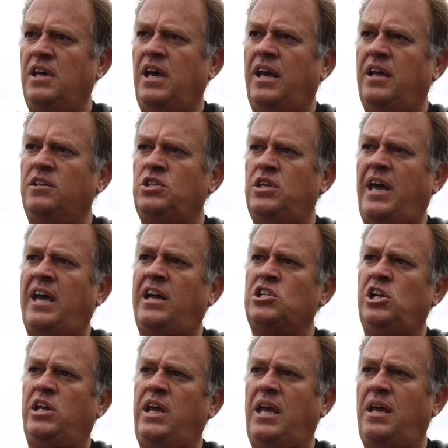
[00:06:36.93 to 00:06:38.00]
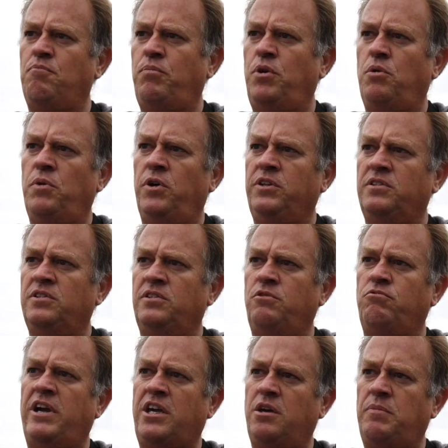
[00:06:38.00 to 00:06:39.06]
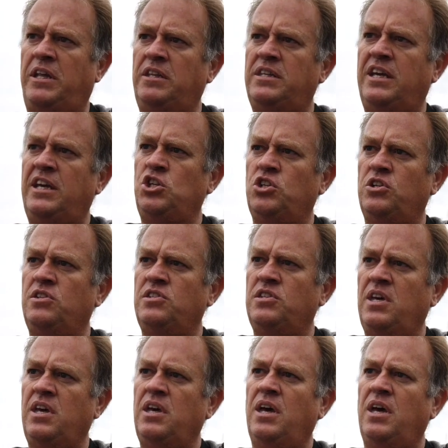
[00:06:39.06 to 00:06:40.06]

and to actually implement the recommendations